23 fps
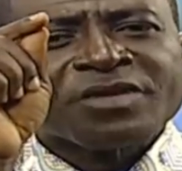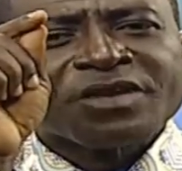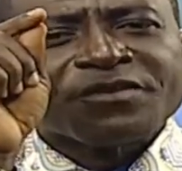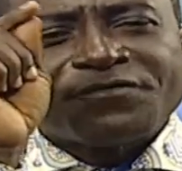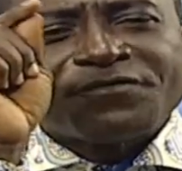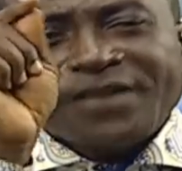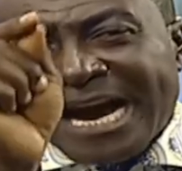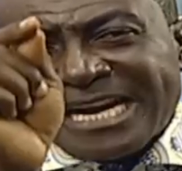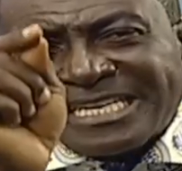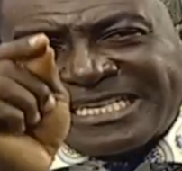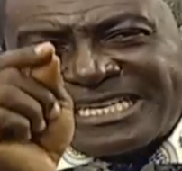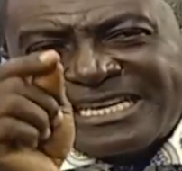
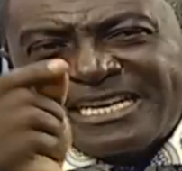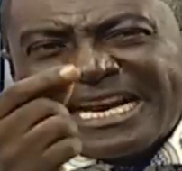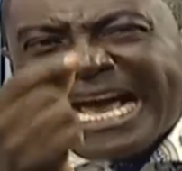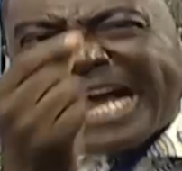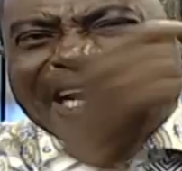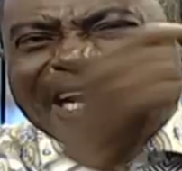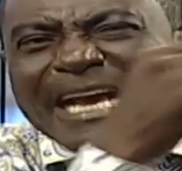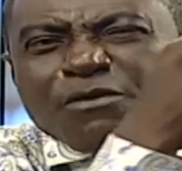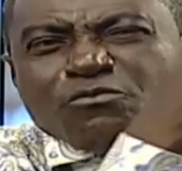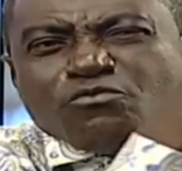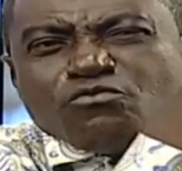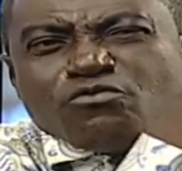Fact, you're not
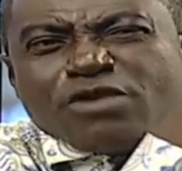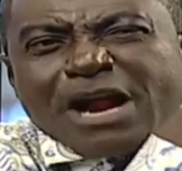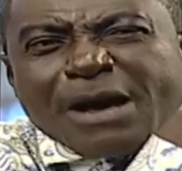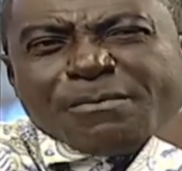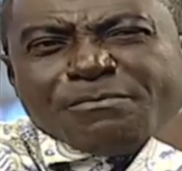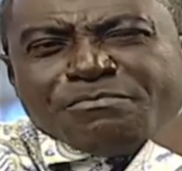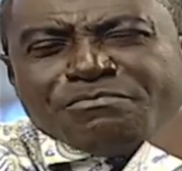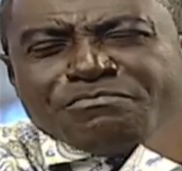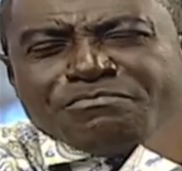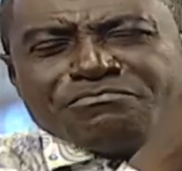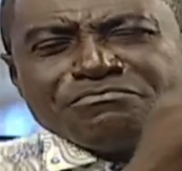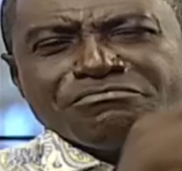
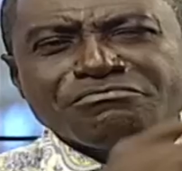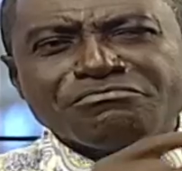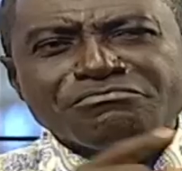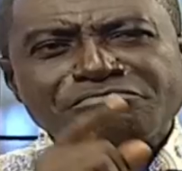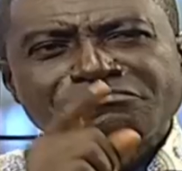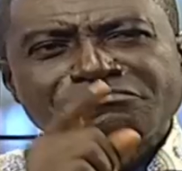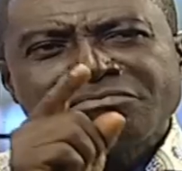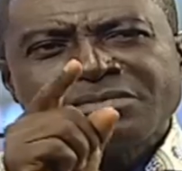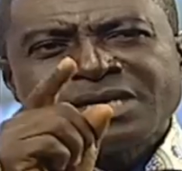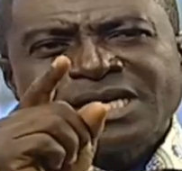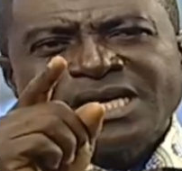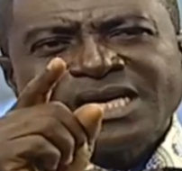Kamuram.
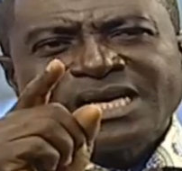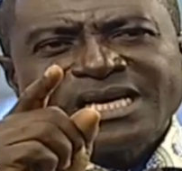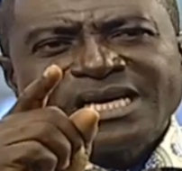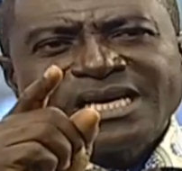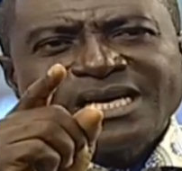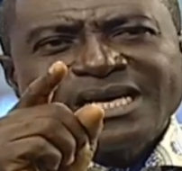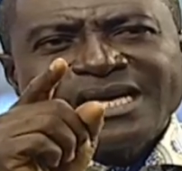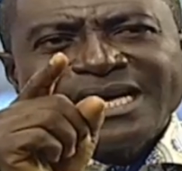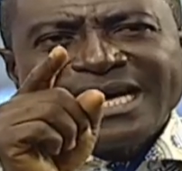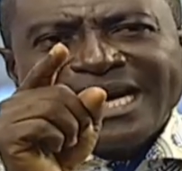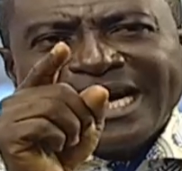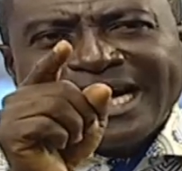
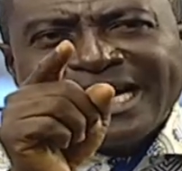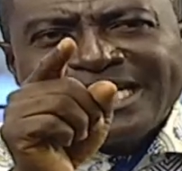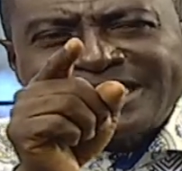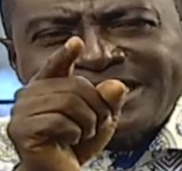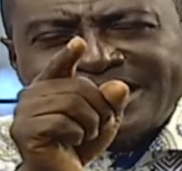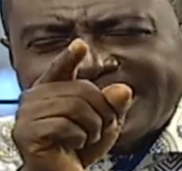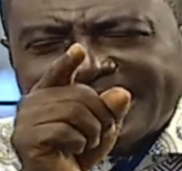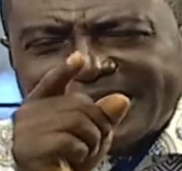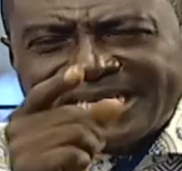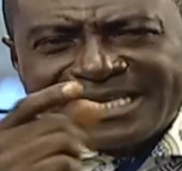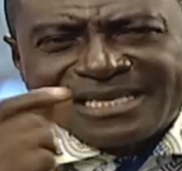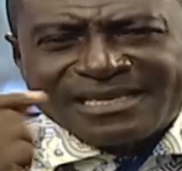
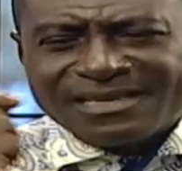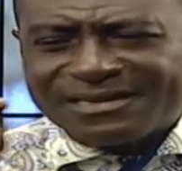Auntie.